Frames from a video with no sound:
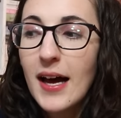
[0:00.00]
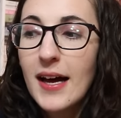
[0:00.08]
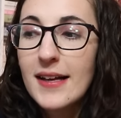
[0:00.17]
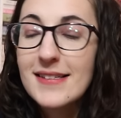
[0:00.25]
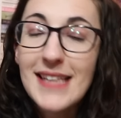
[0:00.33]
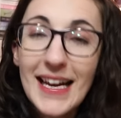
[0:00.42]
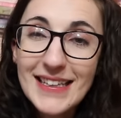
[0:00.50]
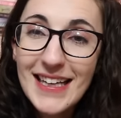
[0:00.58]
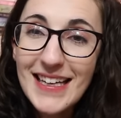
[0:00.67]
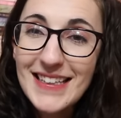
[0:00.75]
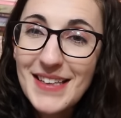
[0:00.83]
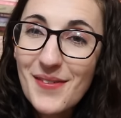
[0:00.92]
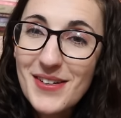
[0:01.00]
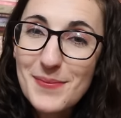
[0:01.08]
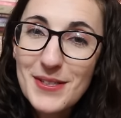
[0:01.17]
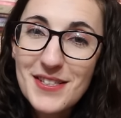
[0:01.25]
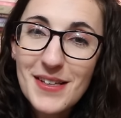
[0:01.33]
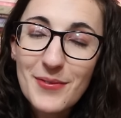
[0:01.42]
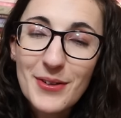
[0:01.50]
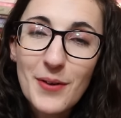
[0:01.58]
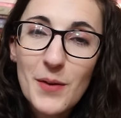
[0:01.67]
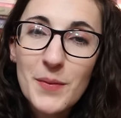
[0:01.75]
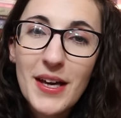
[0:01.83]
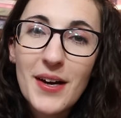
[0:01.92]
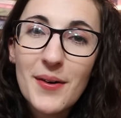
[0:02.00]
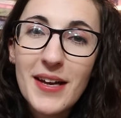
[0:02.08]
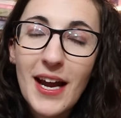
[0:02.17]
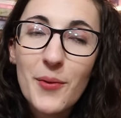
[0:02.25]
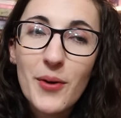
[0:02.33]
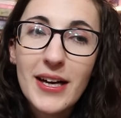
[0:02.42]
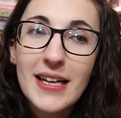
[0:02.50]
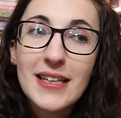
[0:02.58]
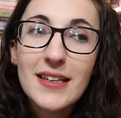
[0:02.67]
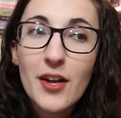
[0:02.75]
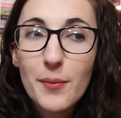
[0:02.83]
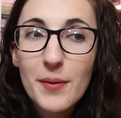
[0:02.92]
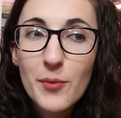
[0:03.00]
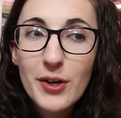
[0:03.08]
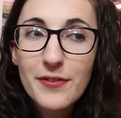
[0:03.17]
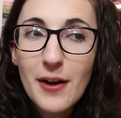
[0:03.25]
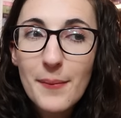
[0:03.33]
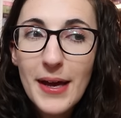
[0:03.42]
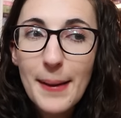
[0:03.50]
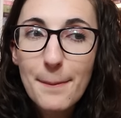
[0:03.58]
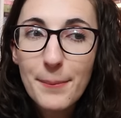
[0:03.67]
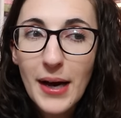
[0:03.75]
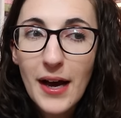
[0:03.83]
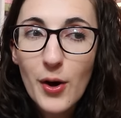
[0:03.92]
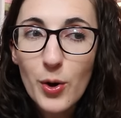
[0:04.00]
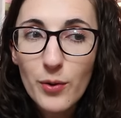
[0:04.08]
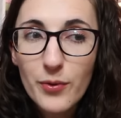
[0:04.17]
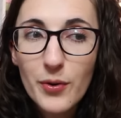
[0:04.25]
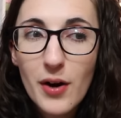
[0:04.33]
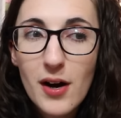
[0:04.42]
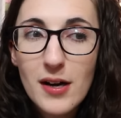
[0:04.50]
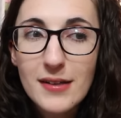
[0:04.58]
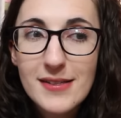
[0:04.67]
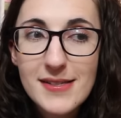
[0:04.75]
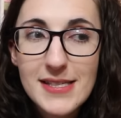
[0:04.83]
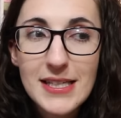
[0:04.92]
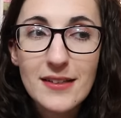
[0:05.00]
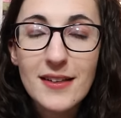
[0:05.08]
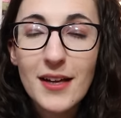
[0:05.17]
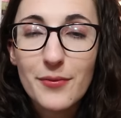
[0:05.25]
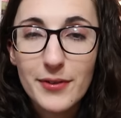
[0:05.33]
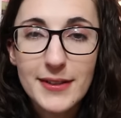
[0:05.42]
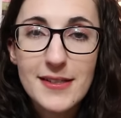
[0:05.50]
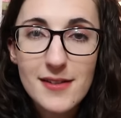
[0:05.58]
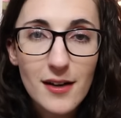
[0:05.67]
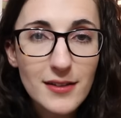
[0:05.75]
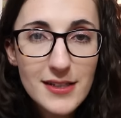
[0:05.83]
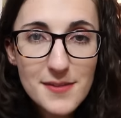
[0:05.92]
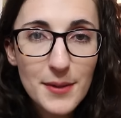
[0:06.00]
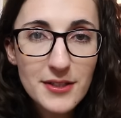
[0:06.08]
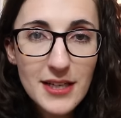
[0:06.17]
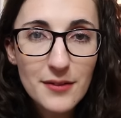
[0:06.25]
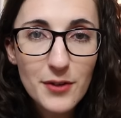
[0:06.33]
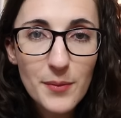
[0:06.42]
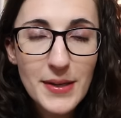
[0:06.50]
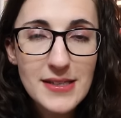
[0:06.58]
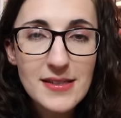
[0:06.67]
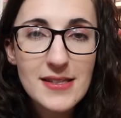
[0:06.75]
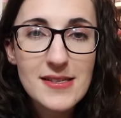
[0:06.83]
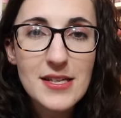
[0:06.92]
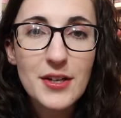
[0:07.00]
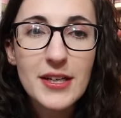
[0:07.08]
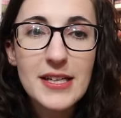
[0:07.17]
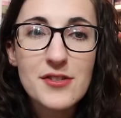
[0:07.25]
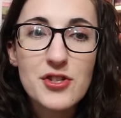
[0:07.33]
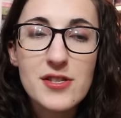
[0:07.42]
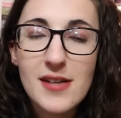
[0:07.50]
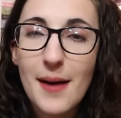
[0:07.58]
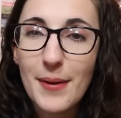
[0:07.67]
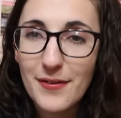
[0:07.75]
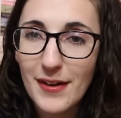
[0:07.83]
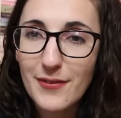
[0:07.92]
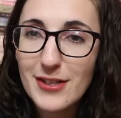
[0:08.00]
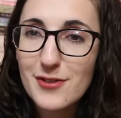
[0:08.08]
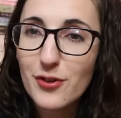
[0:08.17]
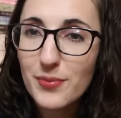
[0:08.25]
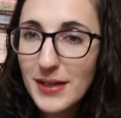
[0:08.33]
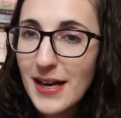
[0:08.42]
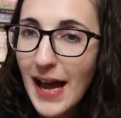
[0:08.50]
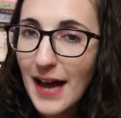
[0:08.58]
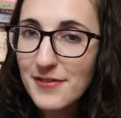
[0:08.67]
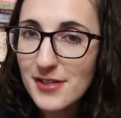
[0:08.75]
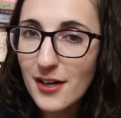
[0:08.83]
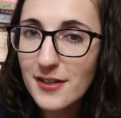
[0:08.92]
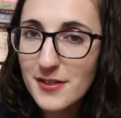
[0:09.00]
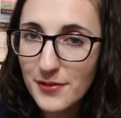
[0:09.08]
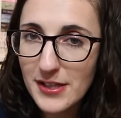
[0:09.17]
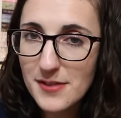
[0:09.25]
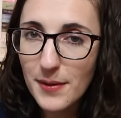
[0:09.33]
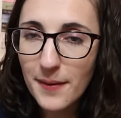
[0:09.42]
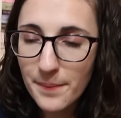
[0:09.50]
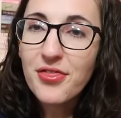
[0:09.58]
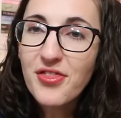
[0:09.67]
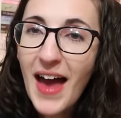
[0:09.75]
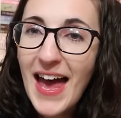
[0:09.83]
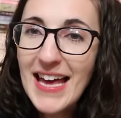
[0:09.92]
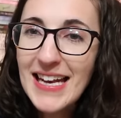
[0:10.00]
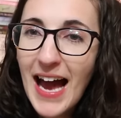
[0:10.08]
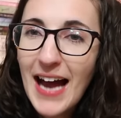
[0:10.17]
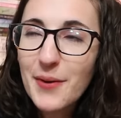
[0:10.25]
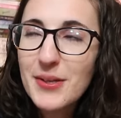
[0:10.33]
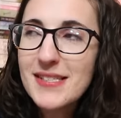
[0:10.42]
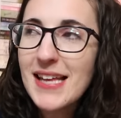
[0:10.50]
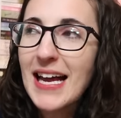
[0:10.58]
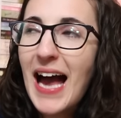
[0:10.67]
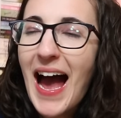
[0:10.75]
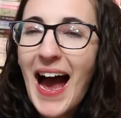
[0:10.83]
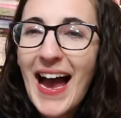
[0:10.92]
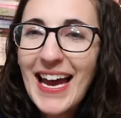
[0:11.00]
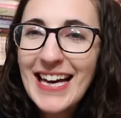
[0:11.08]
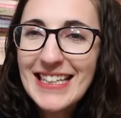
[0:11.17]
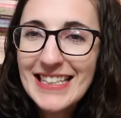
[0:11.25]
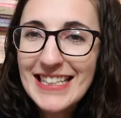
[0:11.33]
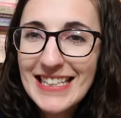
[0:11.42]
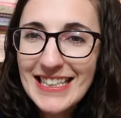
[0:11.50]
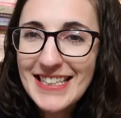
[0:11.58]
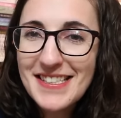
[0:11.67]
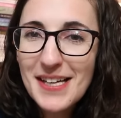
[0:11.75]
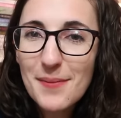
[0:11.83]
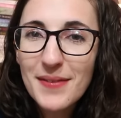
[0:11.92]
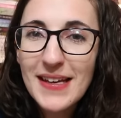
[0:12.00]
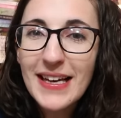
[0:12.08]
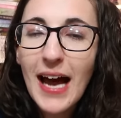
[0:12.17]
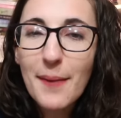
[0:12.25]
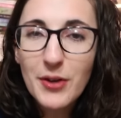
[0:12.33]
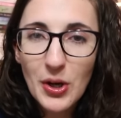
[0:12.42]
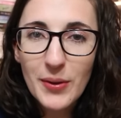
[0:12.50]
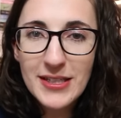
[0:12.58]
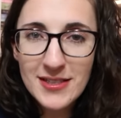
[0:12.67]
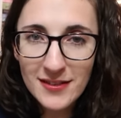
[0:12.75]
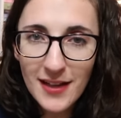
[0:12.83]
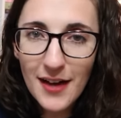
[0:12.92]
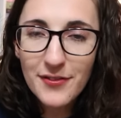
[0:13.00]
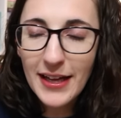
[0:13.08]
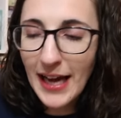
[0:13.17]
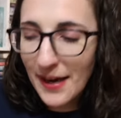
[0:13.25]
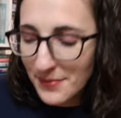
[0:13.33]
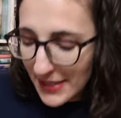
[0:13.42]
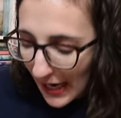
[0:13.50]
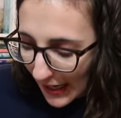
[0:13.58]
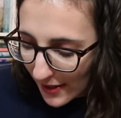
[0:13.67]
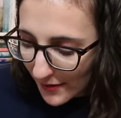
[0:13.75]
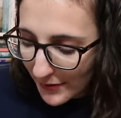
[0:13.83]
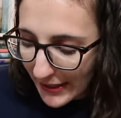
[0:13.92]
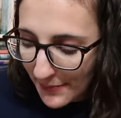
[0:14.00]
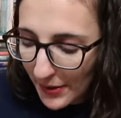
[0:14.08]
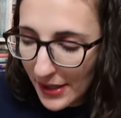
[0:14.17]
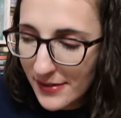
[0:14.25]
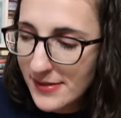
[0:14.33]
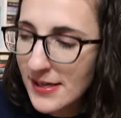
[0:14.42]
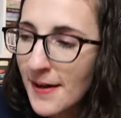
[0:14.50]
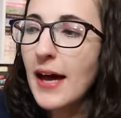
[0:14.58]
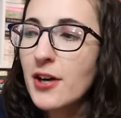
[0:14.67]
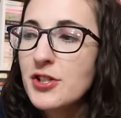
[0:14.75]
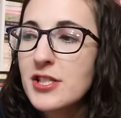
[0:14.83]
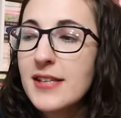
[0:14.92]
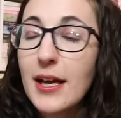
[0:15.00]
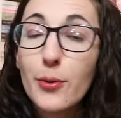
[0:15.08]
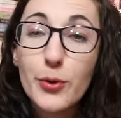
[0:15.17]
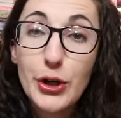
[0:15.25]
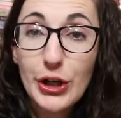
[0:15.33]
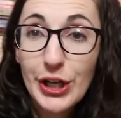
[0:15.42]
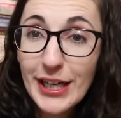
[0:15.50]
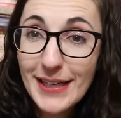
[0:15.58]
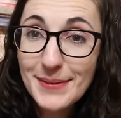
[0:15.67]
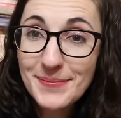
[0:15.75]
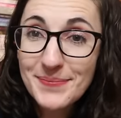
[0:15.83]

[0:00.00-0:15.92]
sadly, I didn't love it as much as Loving Romeo and I wanted a little bit more from it, but overall still a really solid small town romance in the series, just not my favorite. So 3.5 stars for this one. Then I was like, I need something I'm going to love. Like I'm tired of reading books that are just like good